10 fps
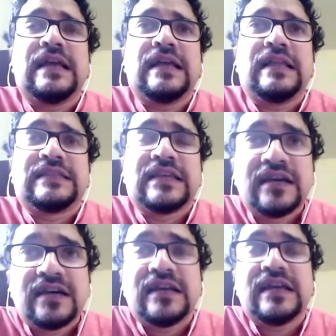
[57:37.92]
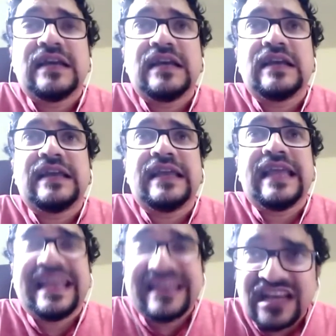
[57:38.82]
the
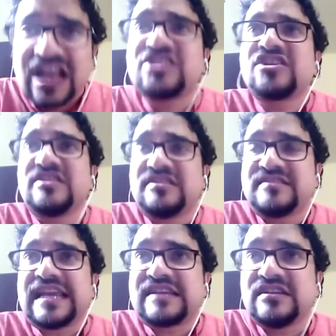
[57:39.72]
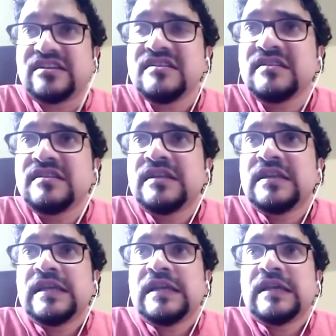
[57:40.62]
agricultural sector,
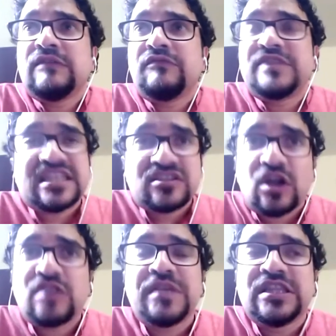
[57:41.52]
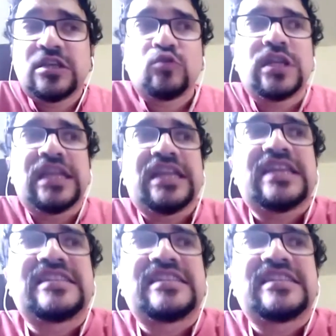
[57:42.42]
which has not been, the rural areas have